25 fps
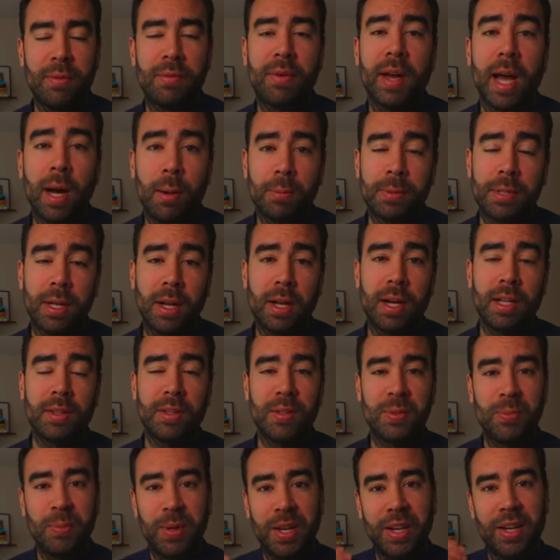helps a lot
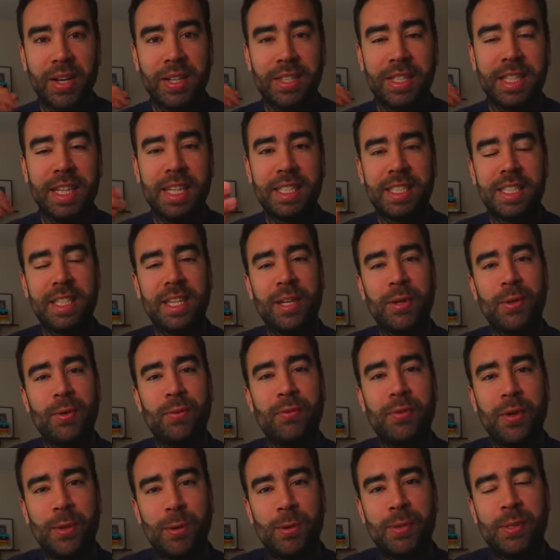because it still
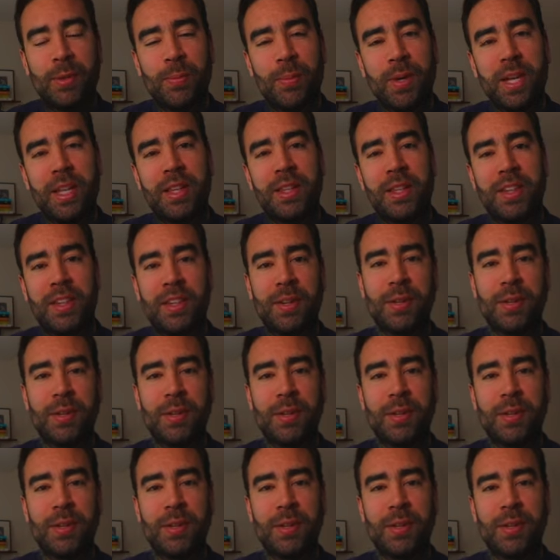feels a bit